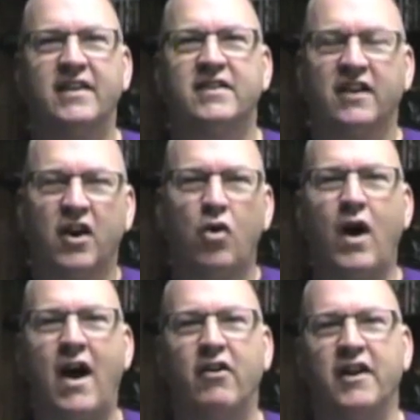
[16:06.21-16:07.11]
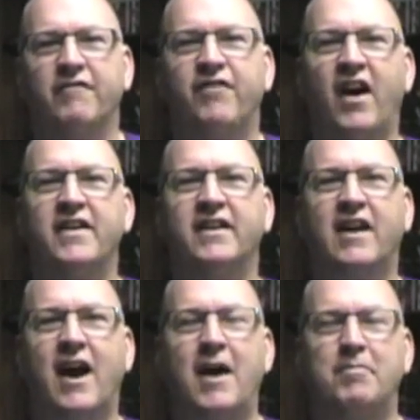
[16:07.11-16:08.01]
to go out and find a
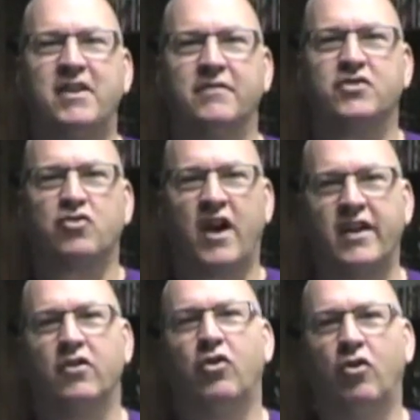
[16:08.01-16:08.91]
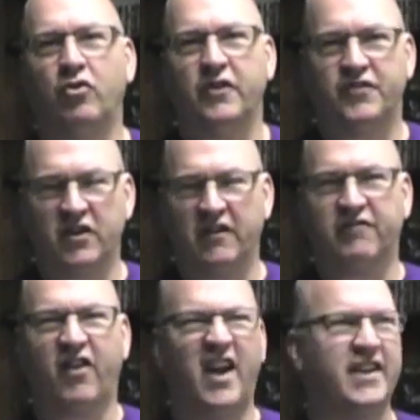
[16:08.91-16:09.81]
copy of Stranglehold if you can
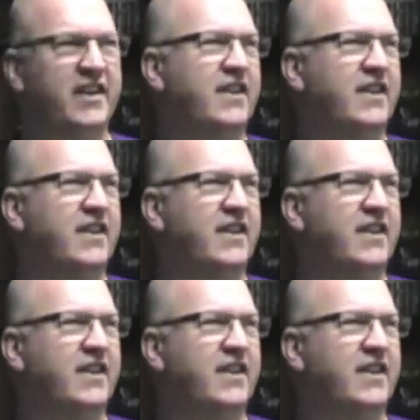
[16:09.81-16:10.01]
find it.